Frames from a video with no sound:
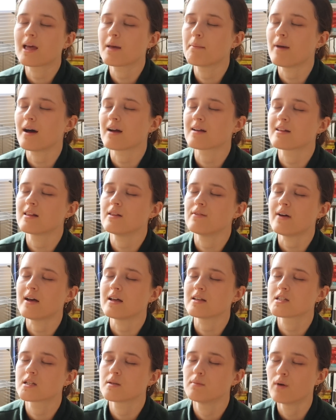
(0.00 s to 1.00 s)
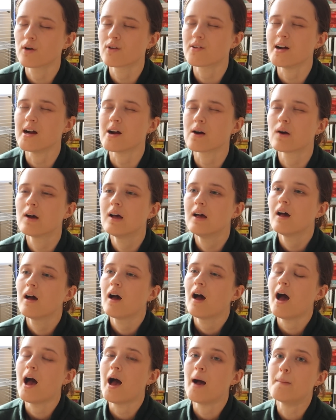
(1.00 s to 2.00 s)
him back to the vets tomorrow
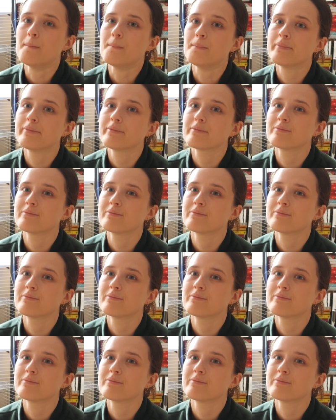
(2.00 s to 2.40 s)
um,